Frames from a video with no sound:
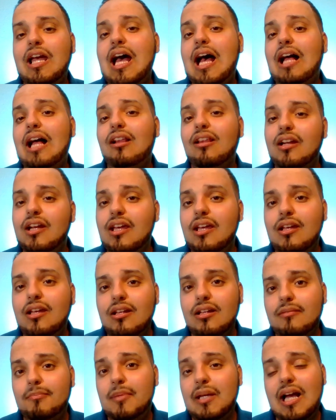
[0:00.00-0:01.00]

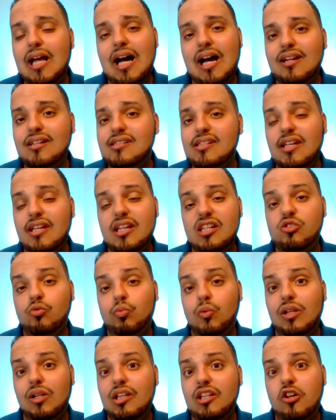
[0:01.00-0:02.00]
reality, behind the scenes
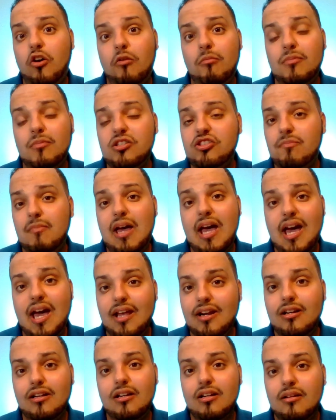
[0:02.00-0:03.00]
really don't much
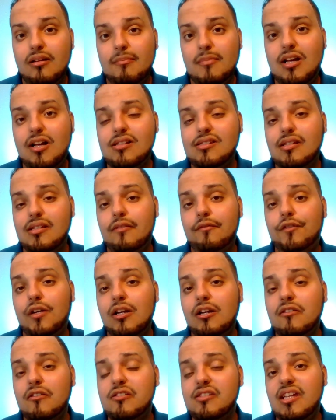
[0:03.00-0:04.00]
matter because in
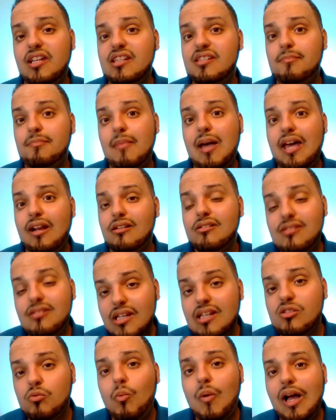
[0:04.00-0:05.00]
front of the scenes matters
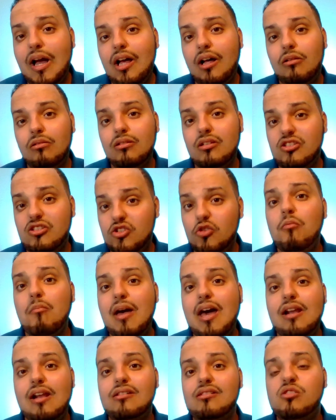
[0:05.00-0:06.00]
as well. The two
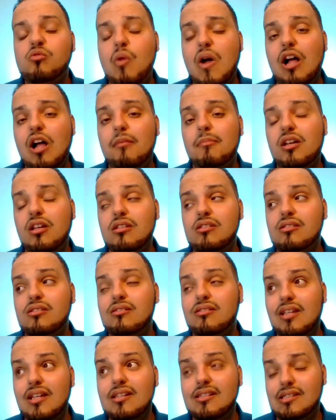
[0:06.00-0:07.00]
matters as well because
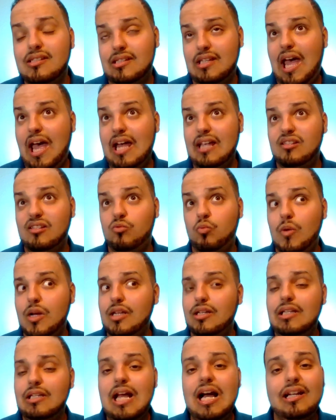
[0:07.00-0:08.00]
this has
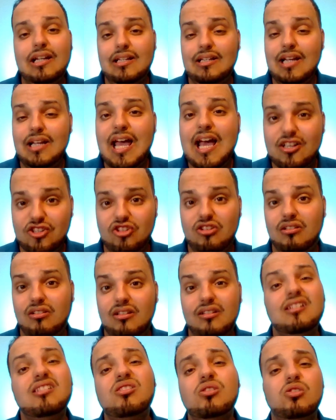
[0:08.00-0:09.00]
went not
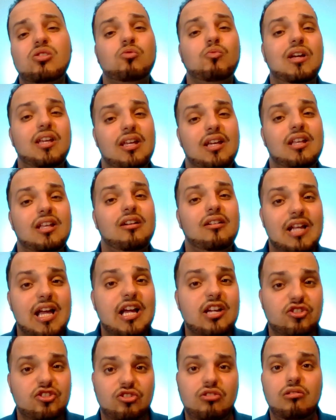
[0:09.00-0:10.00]
nationally. This has went
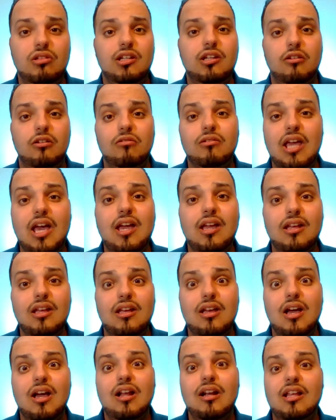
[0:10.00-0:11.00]
internationally,
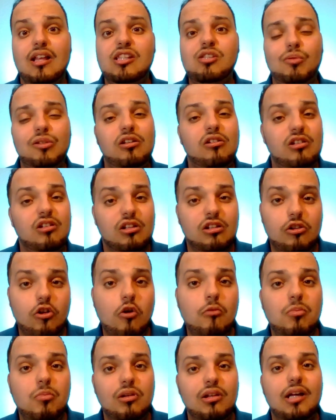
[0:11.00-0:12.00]
okay? This went on a
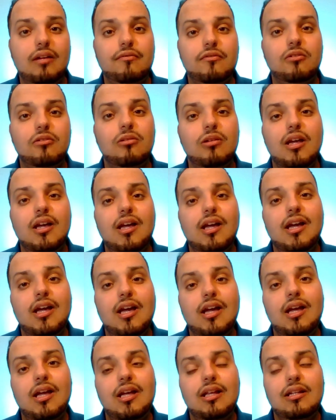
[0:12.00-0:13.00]
global level.
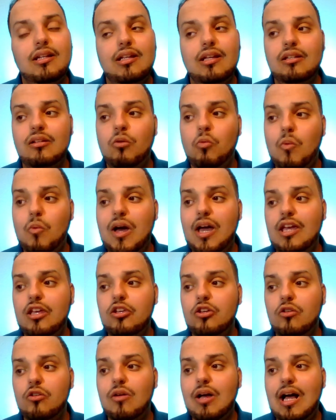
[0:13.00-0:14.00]
And in a way,
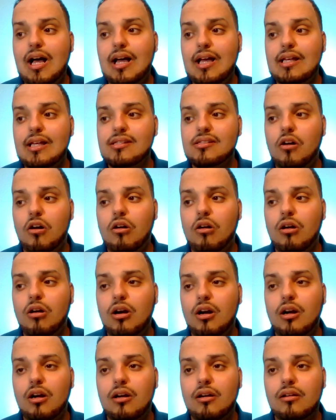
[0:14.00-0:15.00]
you guys
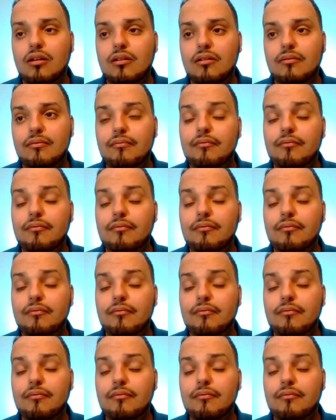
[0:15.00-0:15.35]
are,